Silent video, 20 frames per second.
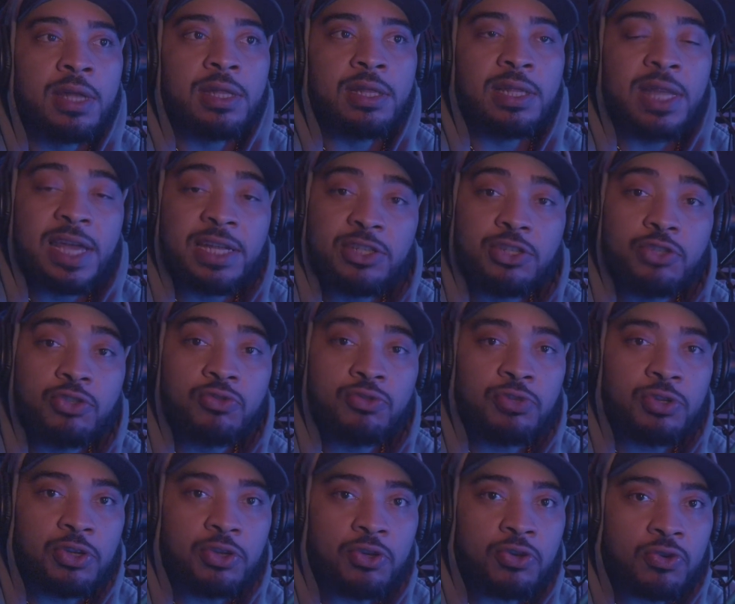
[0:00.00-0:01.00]
let you
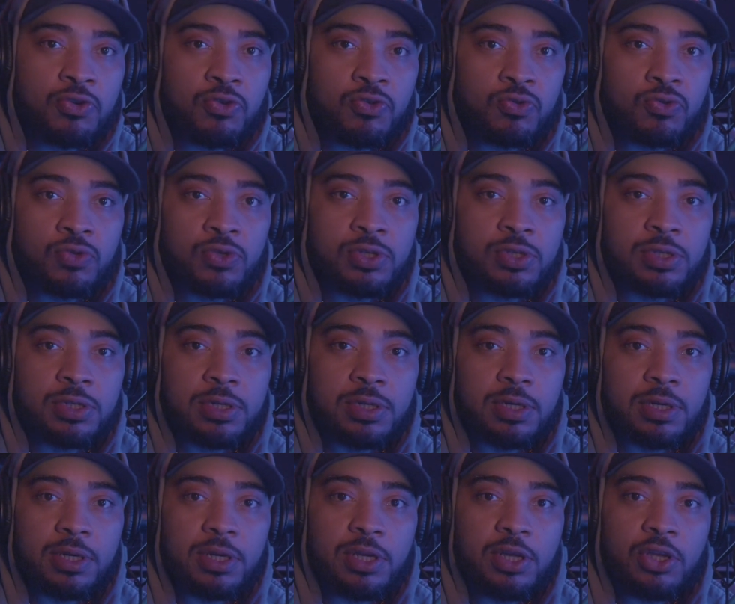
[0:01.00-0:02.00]
use
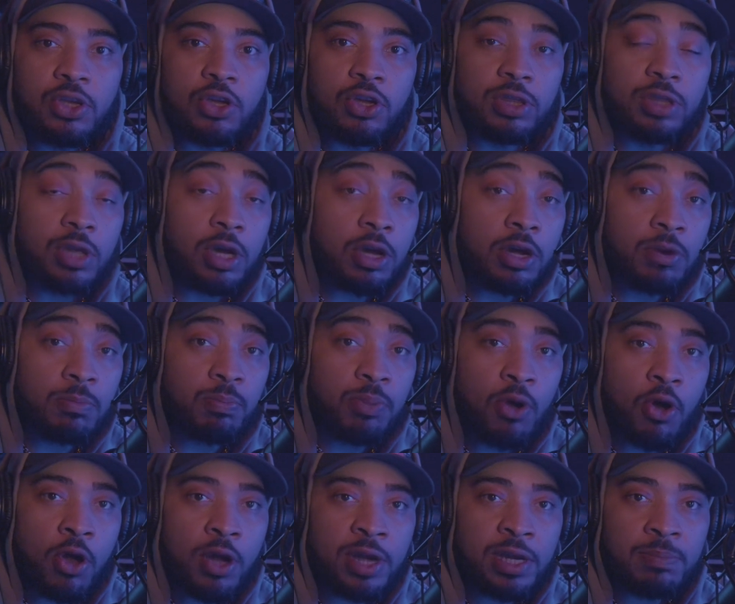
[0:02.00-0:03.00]
your
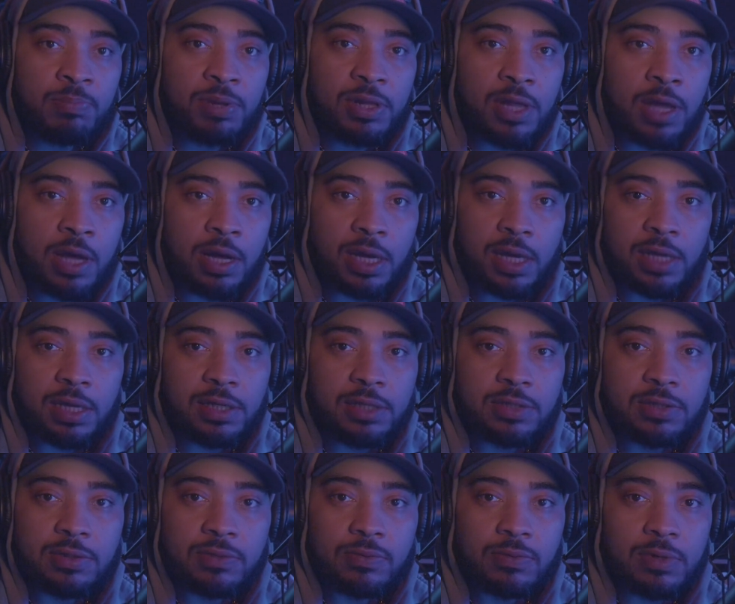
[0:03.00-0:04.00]
third-party
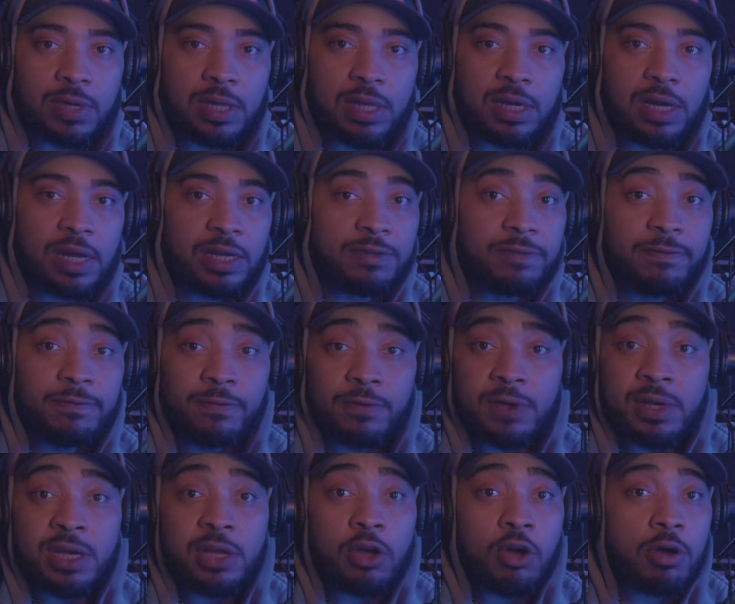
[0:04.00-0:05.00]
plugins, whether that's
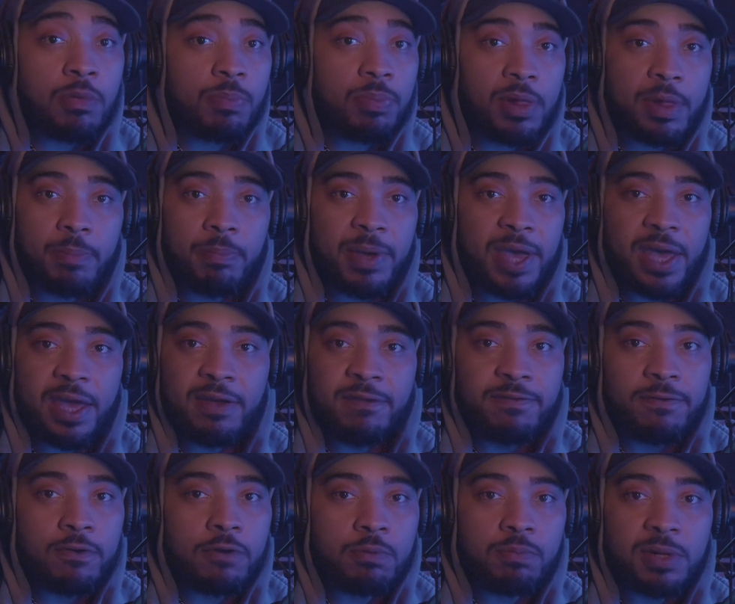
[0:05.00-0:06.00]
free or pay
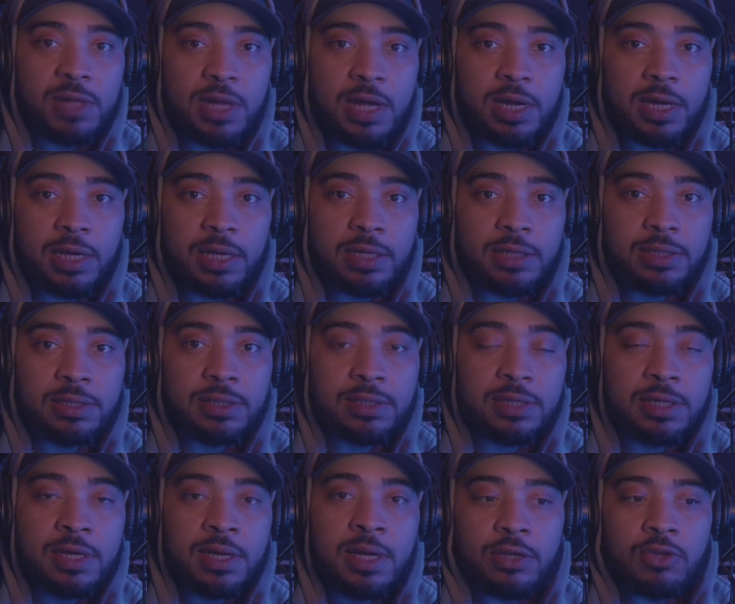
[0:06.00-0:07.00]
for plugins.
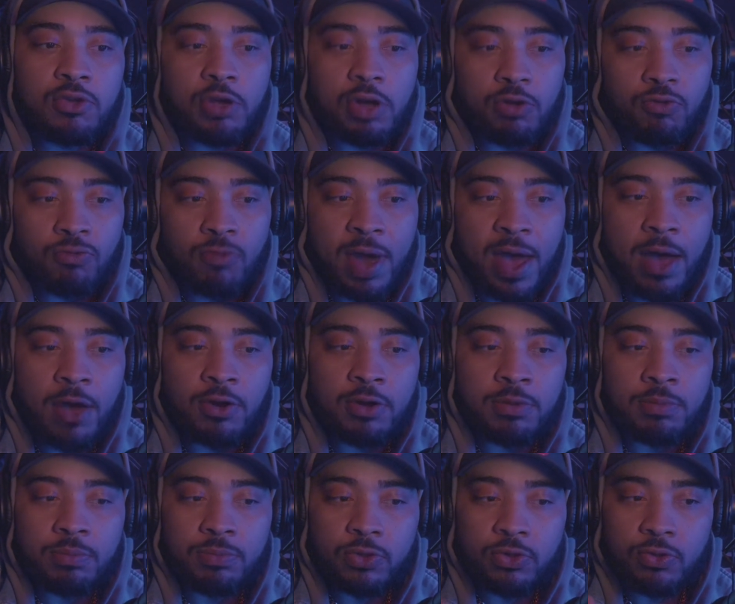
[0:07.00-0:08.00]
You could route
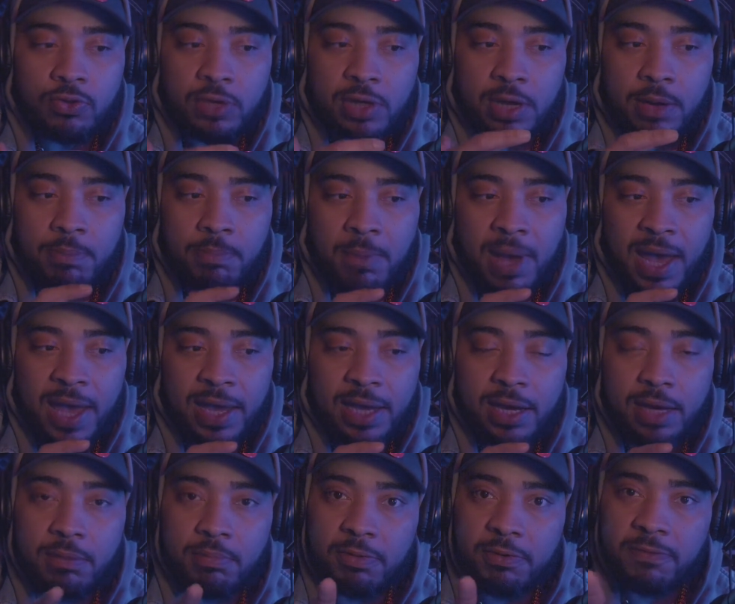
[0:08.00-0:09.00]
them through your mic
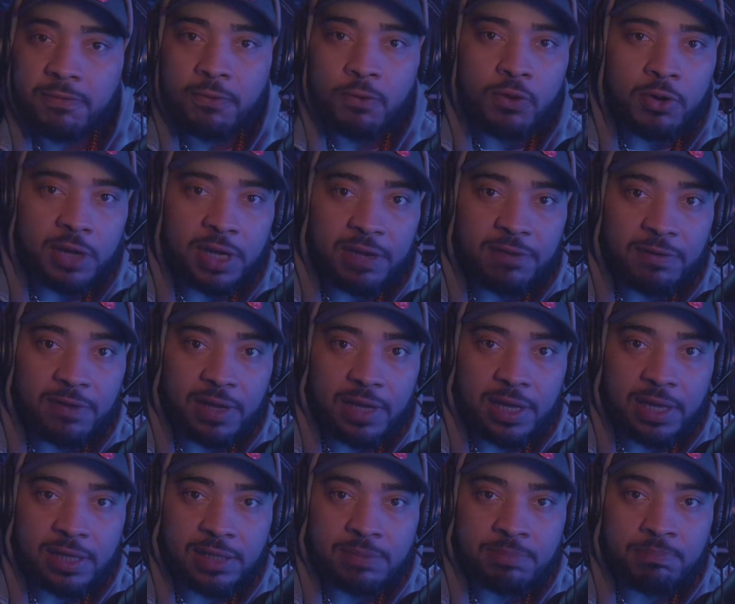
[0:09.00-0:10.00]
before it even
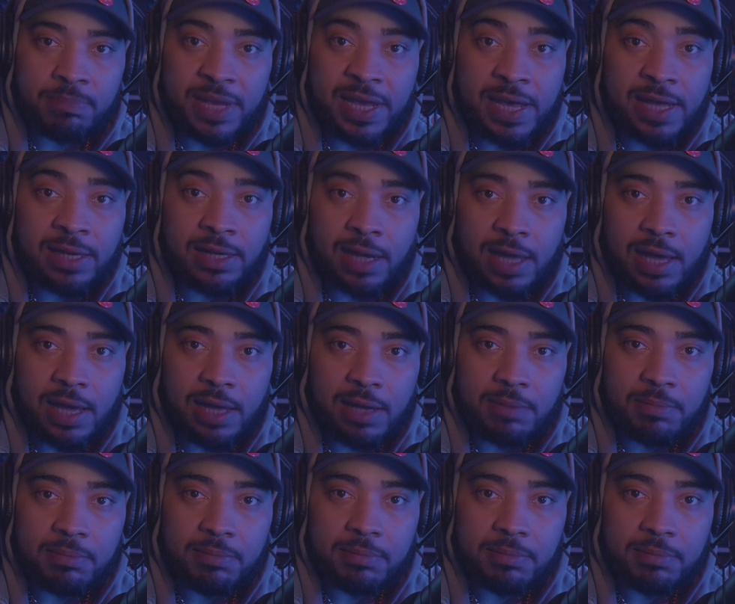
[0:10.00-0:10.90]
hits BandLab.